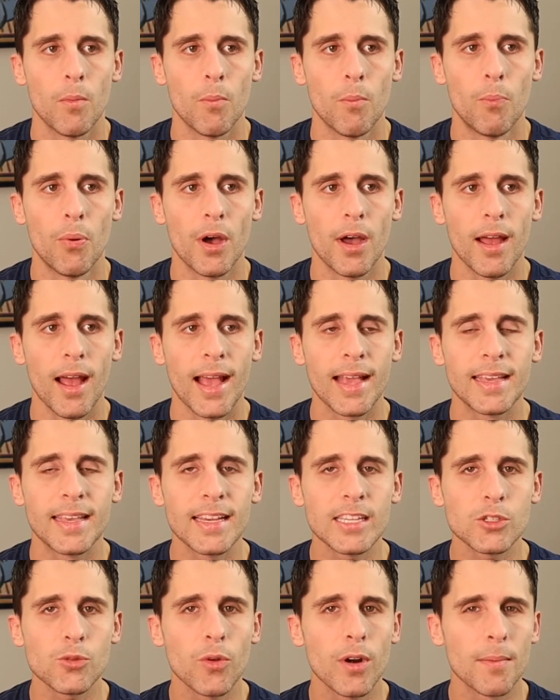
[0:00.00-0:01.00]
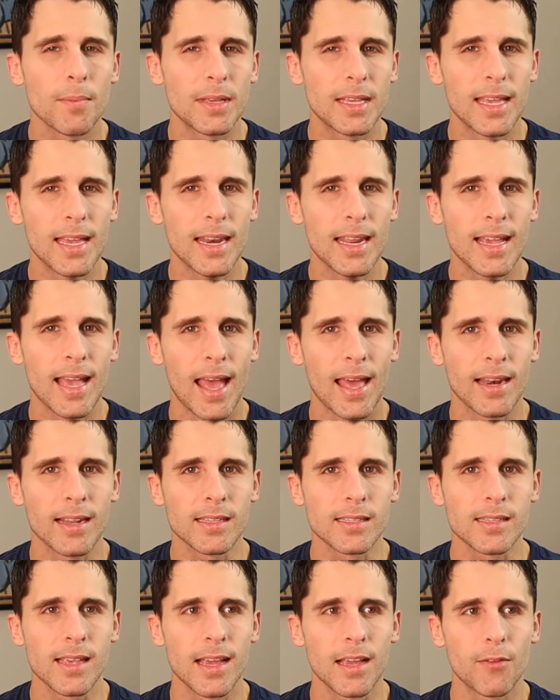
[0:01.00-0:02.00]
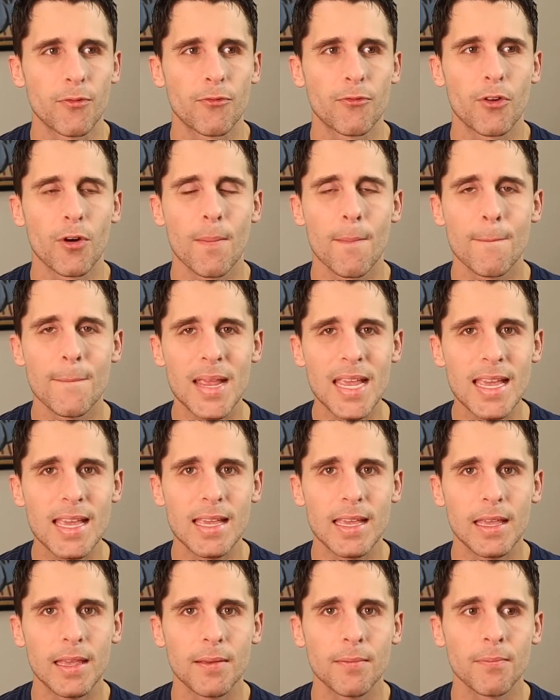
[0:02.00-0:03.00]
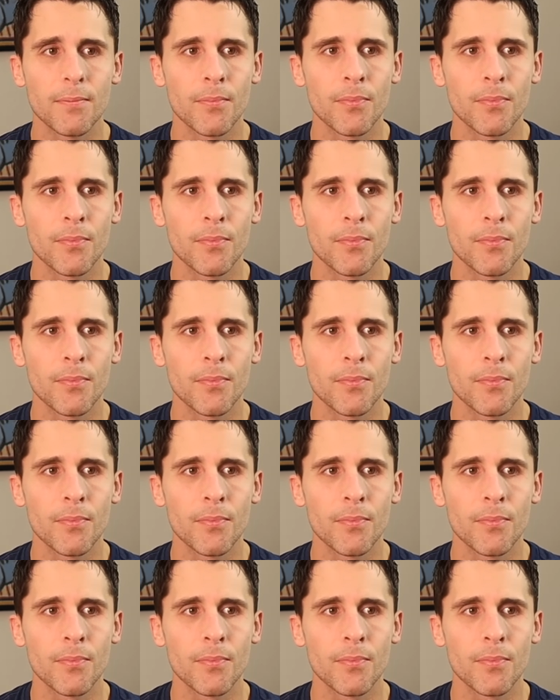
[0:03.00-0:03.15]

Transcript: But I guess what I'm getting at is, like, for me,